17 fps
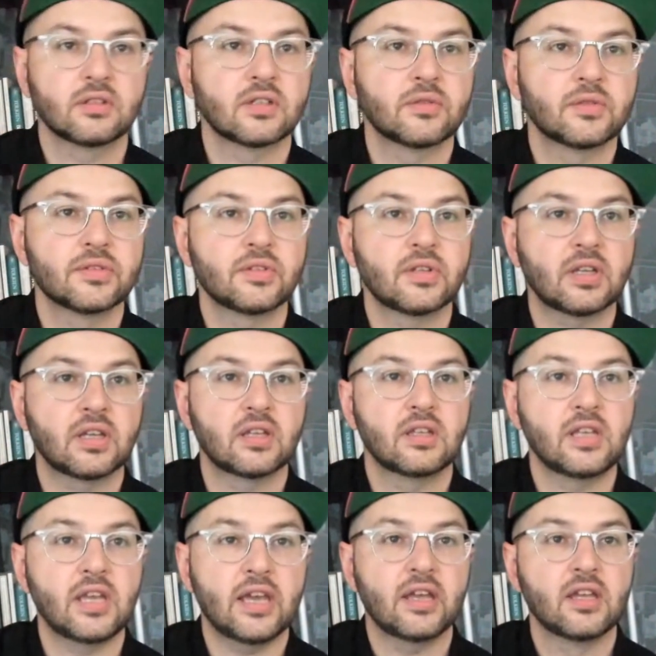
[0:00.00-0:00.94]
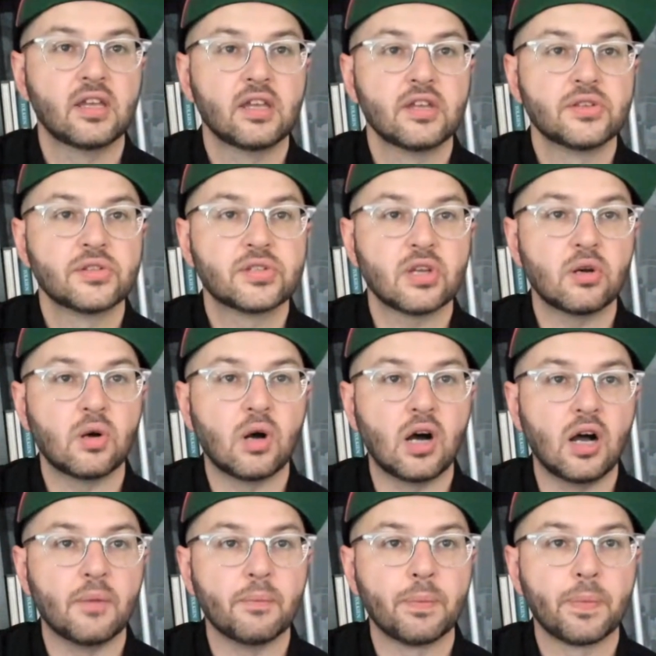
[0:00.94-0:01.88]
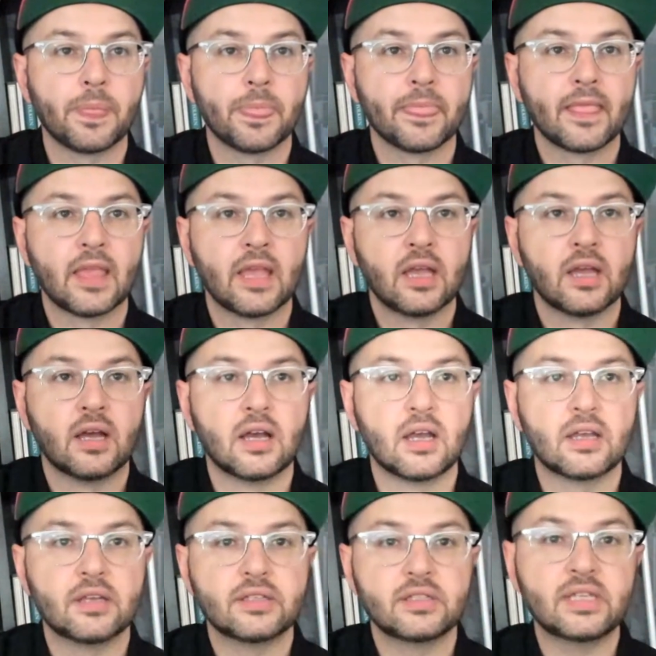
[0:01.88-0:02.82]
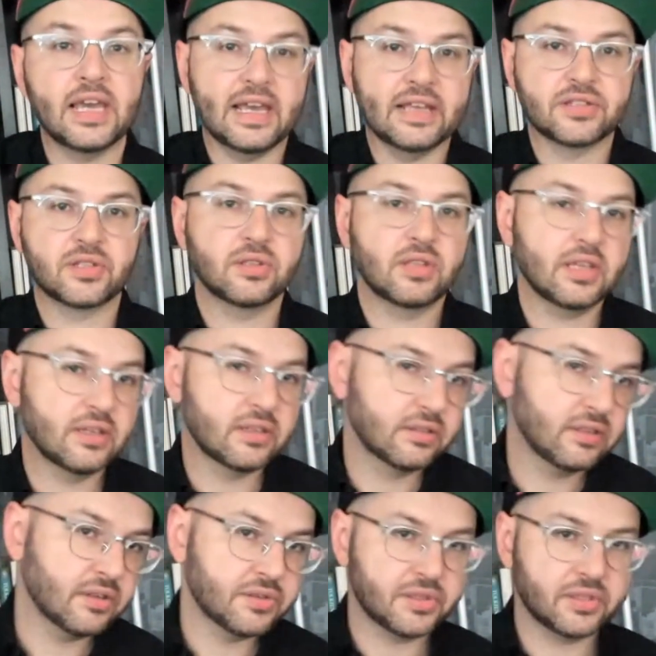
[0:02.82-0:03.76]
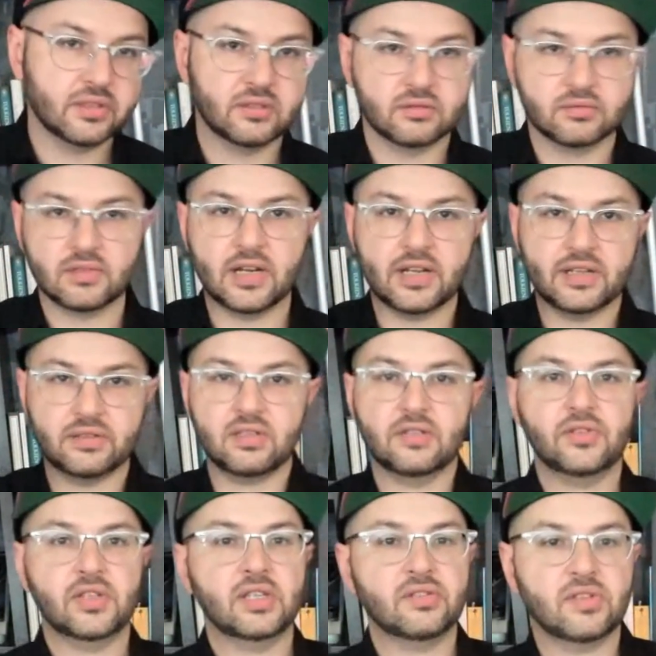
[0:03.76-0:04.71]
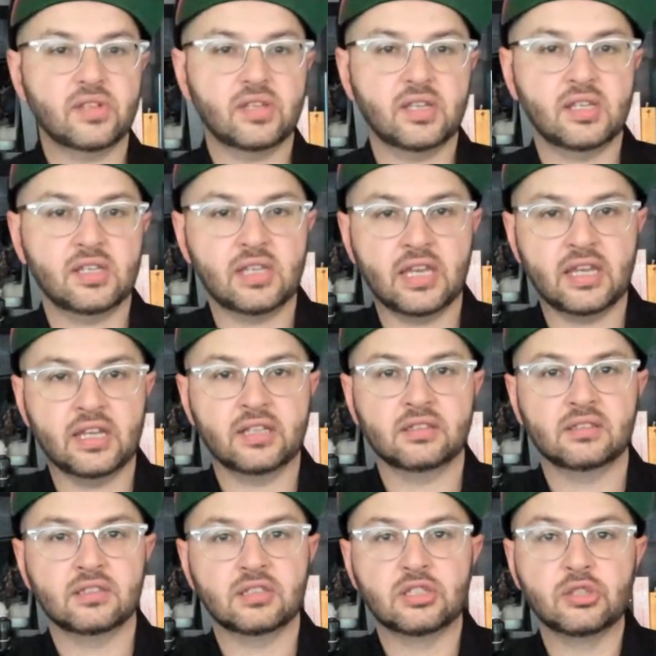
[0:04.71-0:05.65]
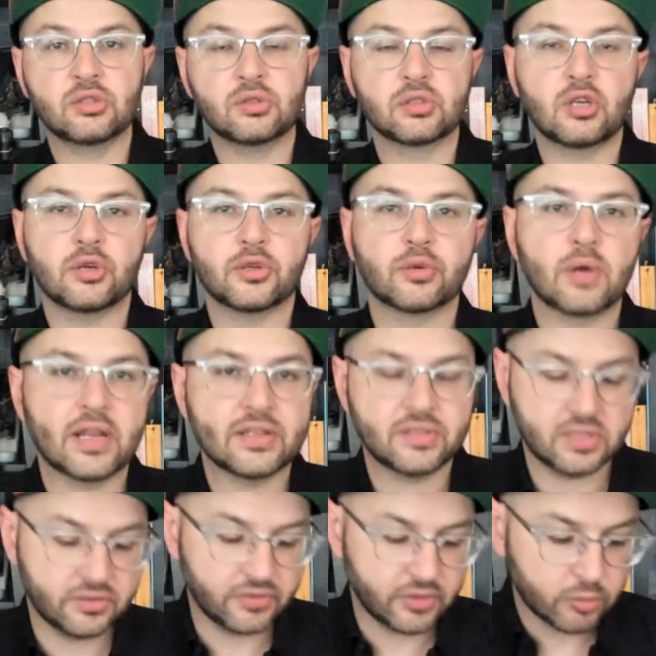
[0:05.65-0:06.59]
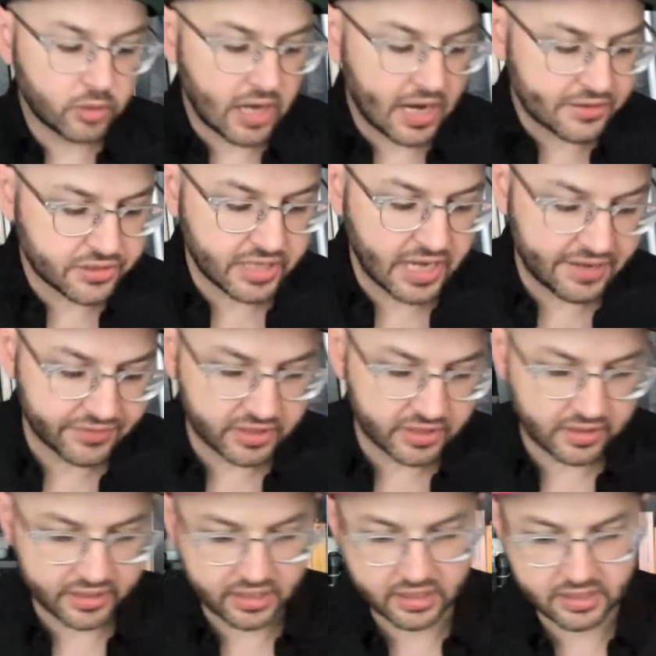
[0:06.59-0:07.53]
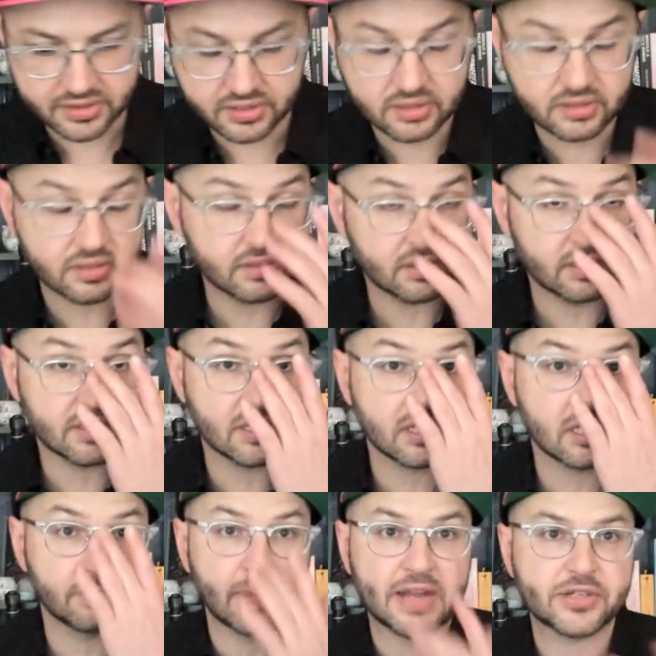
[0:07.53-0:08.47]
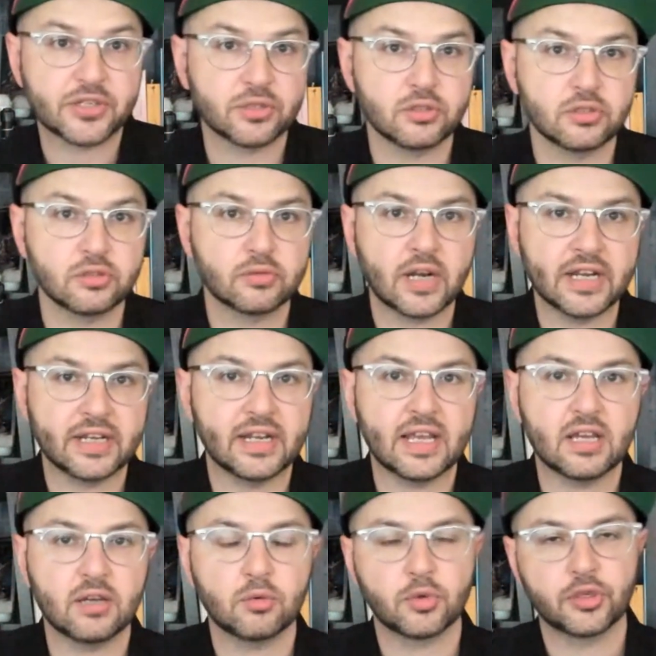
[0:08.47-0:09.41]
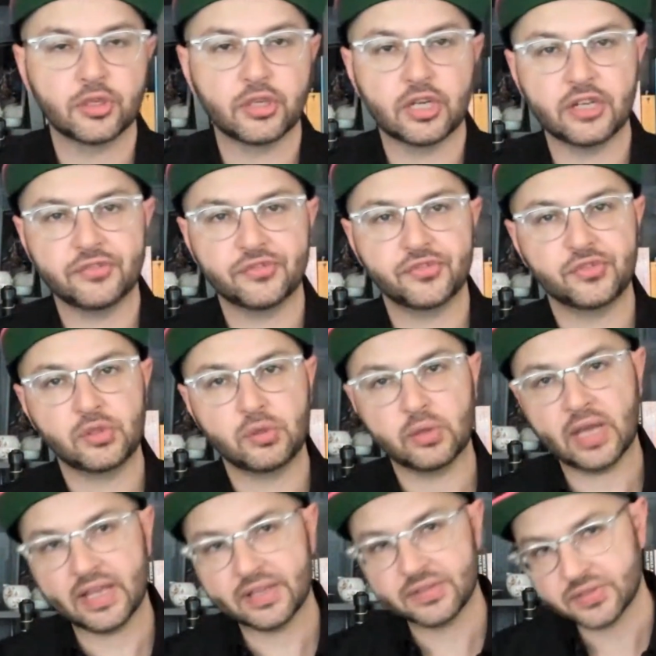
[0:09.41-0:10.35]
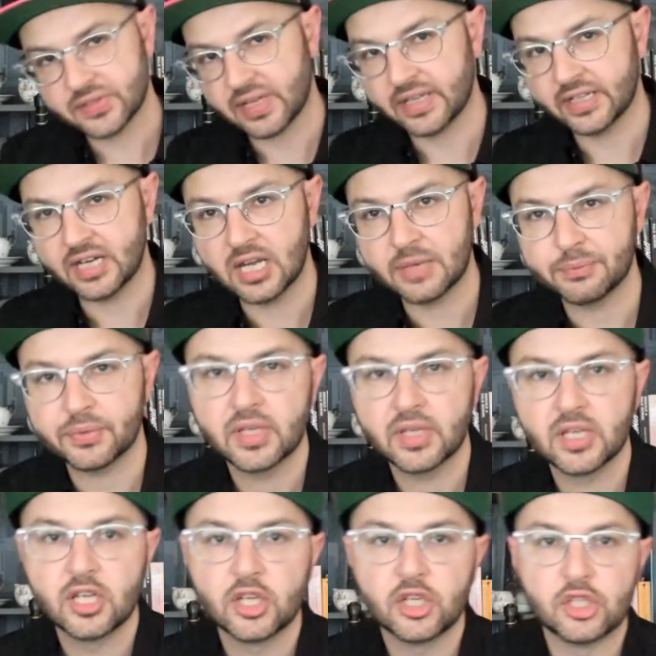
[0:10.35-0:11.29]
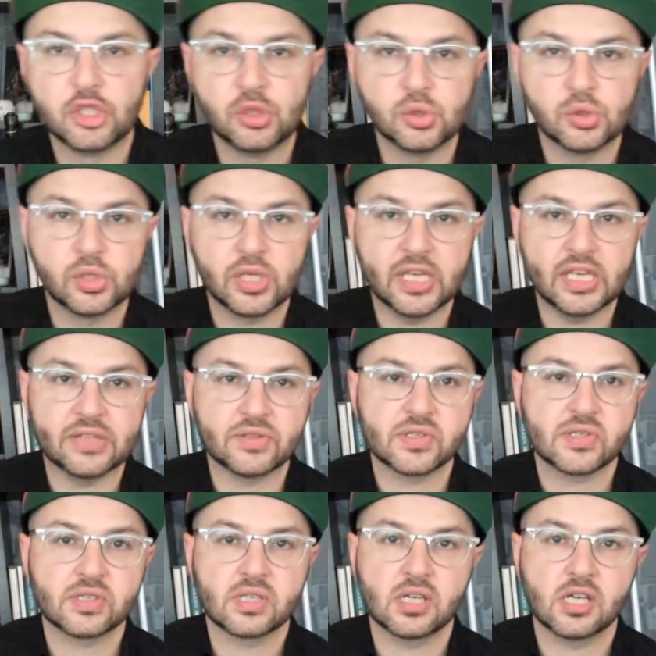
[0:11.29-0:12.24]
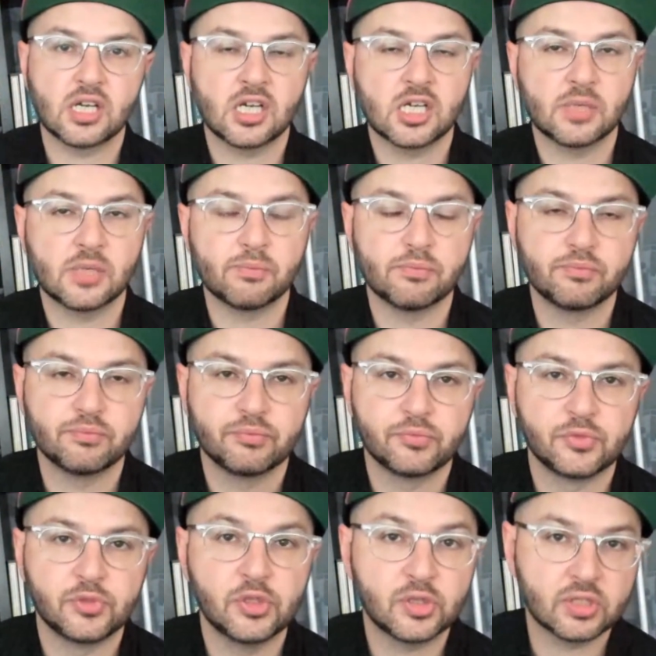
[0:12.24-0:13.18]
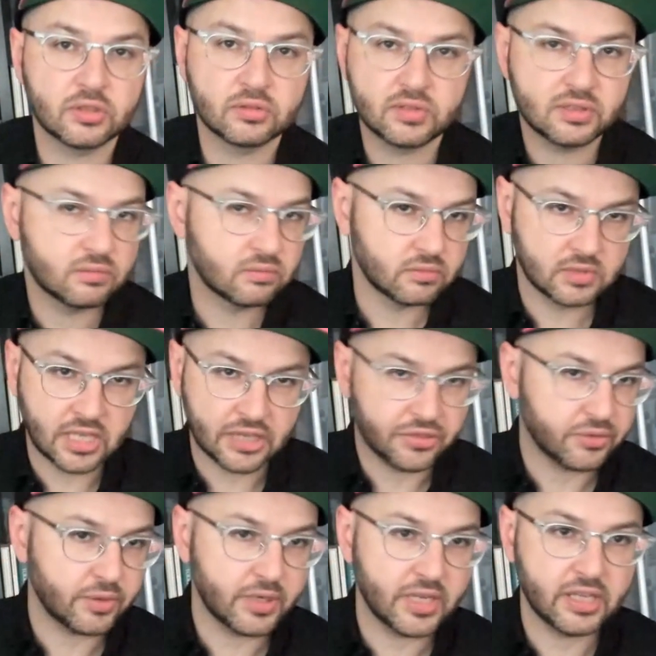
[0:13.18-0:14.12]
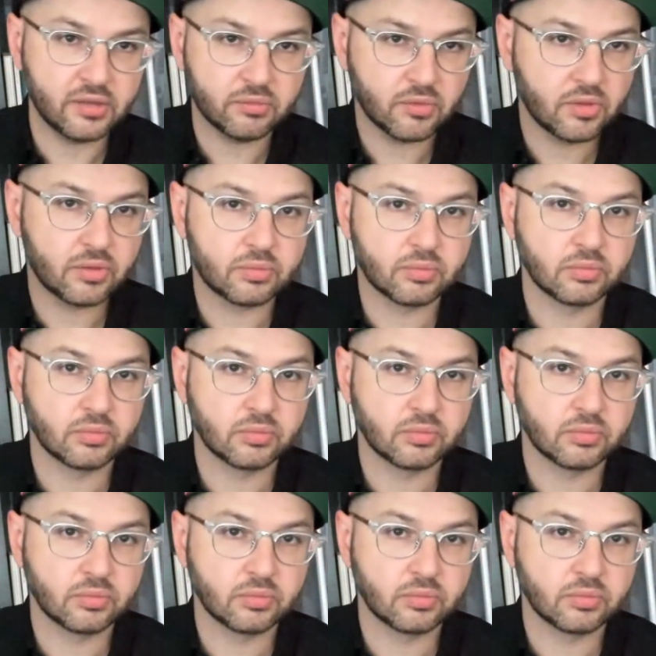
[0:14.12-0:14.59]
Hold on 1 second. Yeah. So yeah. So there's the Rise TV thing, and you can go to Rise TV. We're actually having like this special right now, where if you guys sign up, you can get three